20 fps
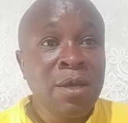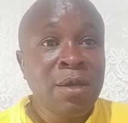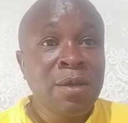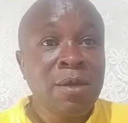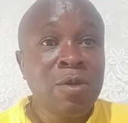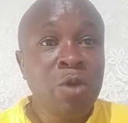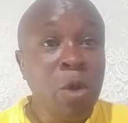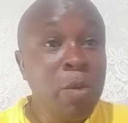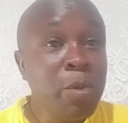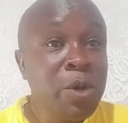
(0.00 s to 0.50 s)

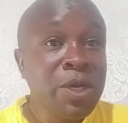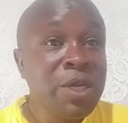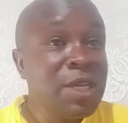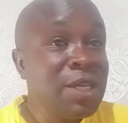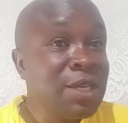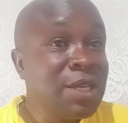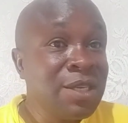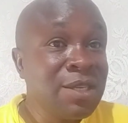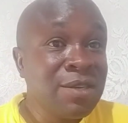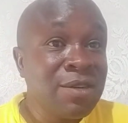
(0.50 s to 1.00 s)
Nobody
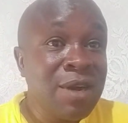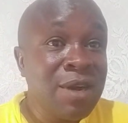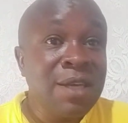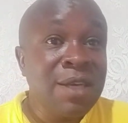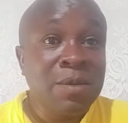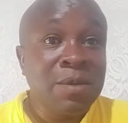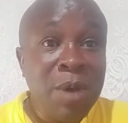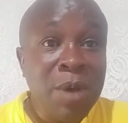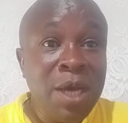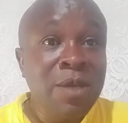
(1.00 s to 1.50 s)
in his
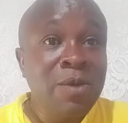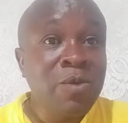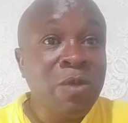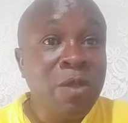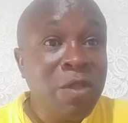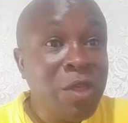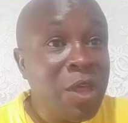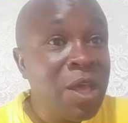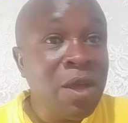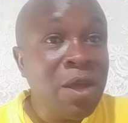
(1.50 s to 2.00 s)
right mind would
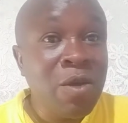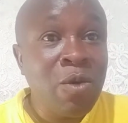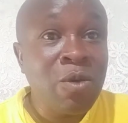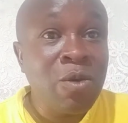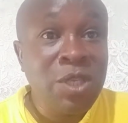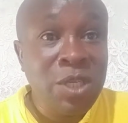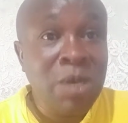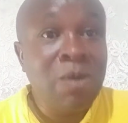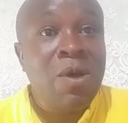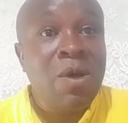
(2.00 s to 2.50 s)
think
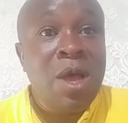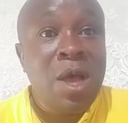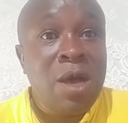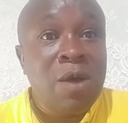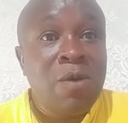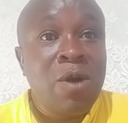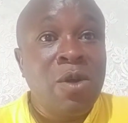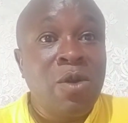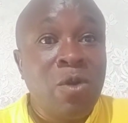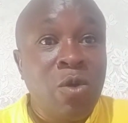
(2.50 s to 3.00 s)
Ochilo
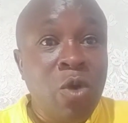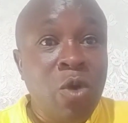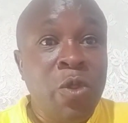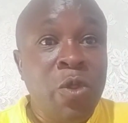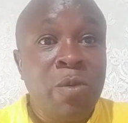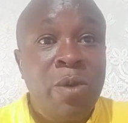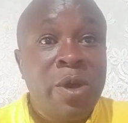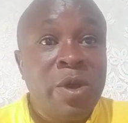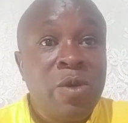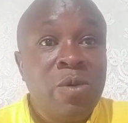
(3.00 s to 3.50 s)
Ayako and
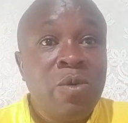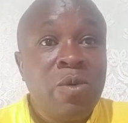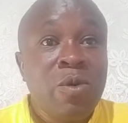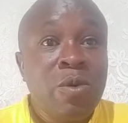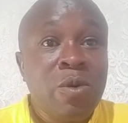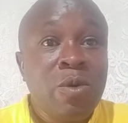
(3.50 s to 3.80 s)
Obado